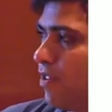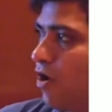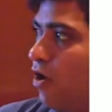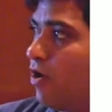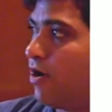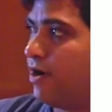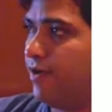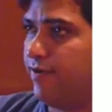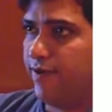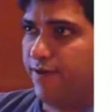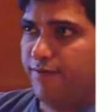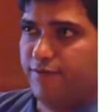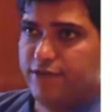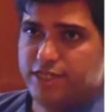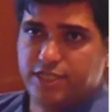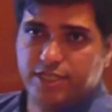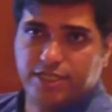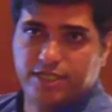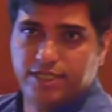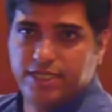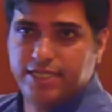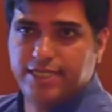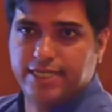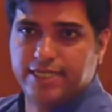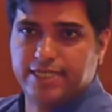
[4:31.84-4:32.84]
or which
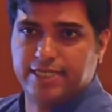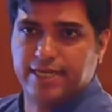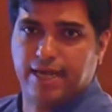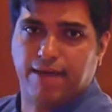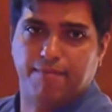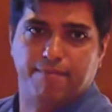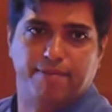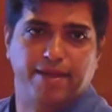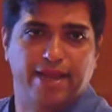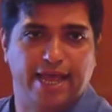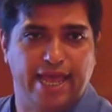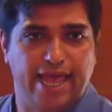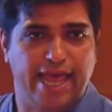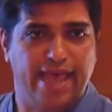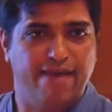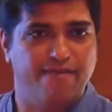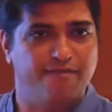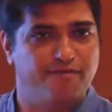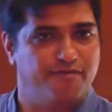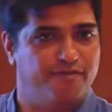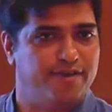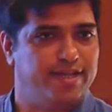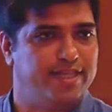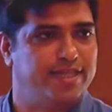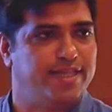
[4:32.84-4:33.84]
is this example,
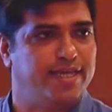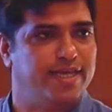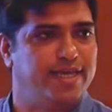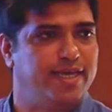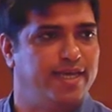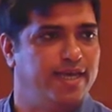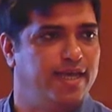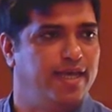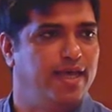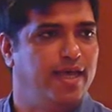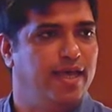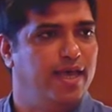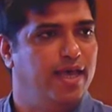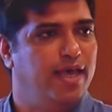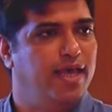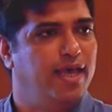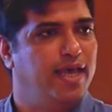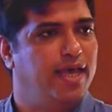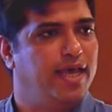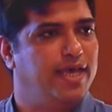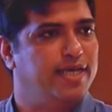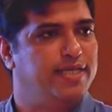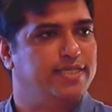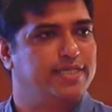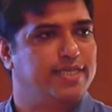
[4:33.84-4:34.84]
everything
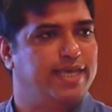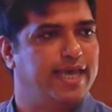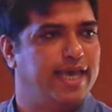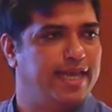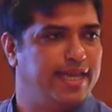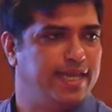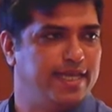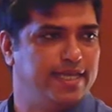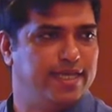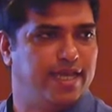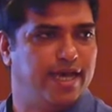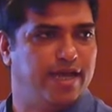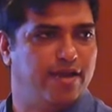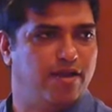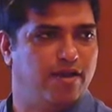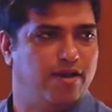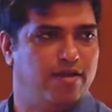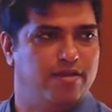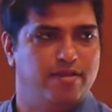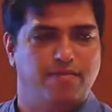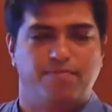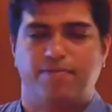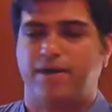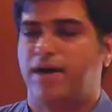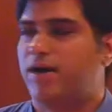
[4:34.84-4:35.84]
is getting done
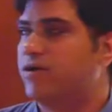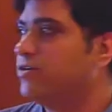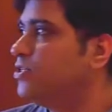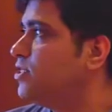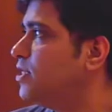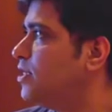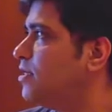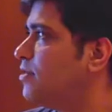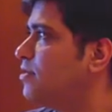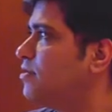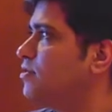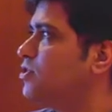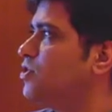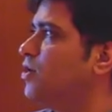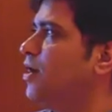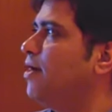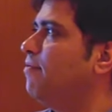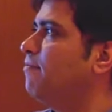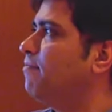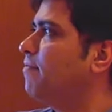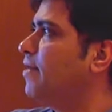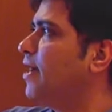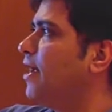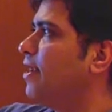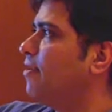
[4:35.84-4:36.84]
on the browser. So
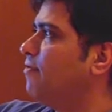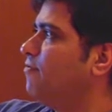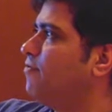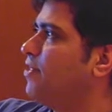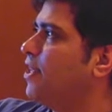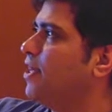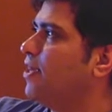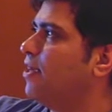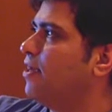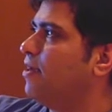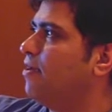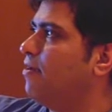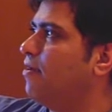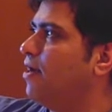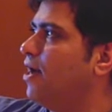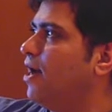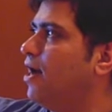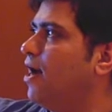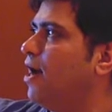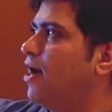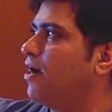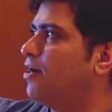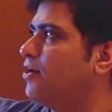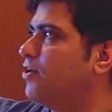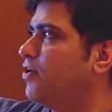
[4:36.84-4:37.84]
I'm kind of think
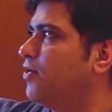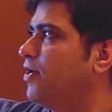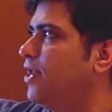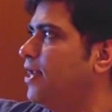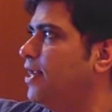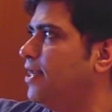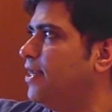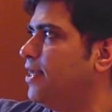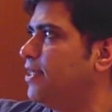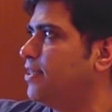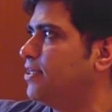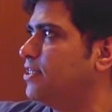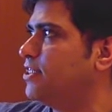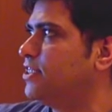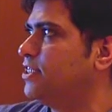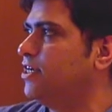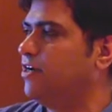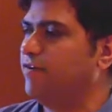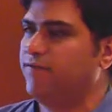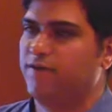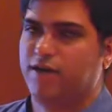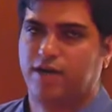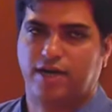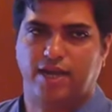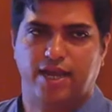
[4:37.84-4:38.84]
articulating the
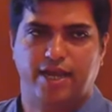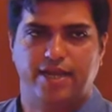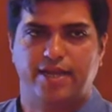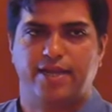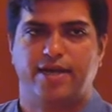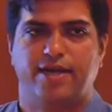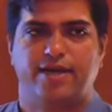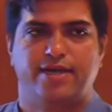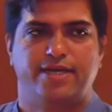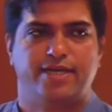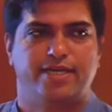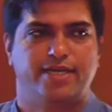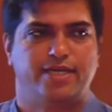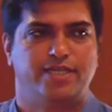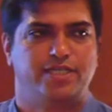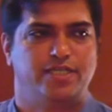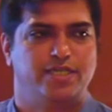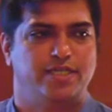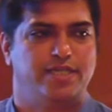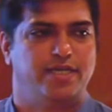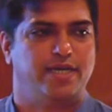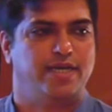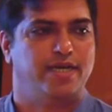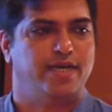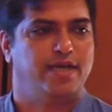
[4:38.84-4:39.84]
server client
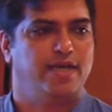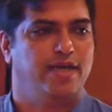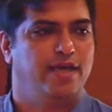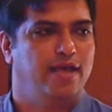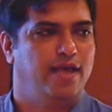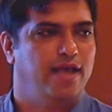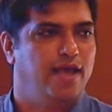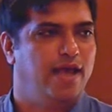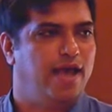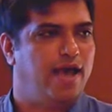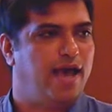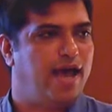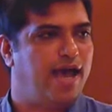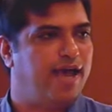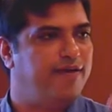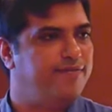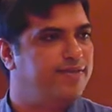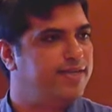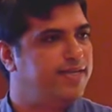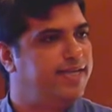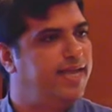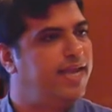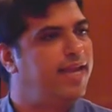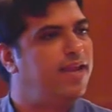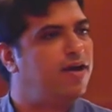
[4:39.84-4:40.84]
architecture there. I have
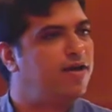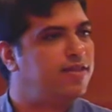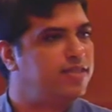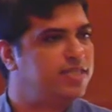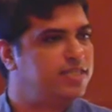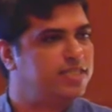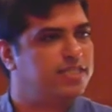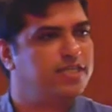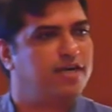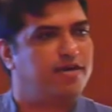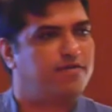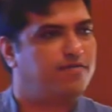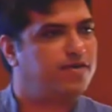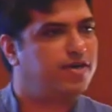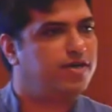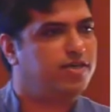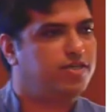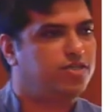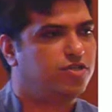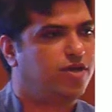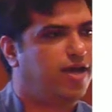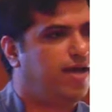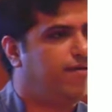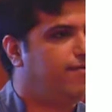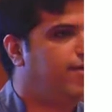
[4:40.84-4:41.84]
the data on the server,
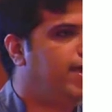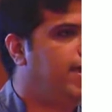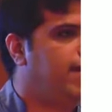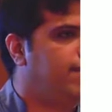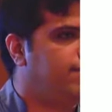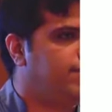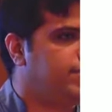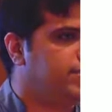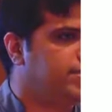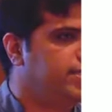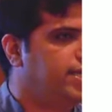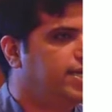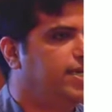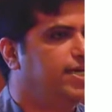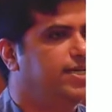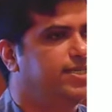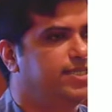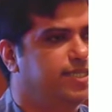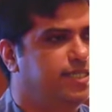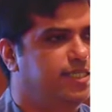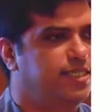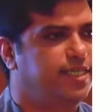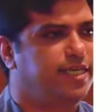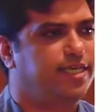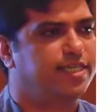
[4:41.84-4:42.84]
so I will have this data
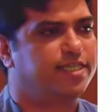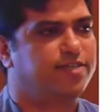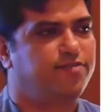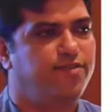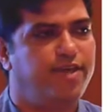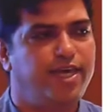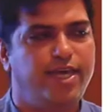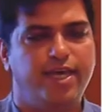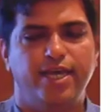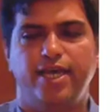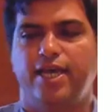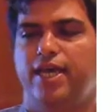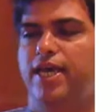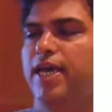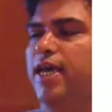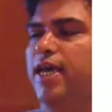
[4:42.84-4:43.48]
as a CSV.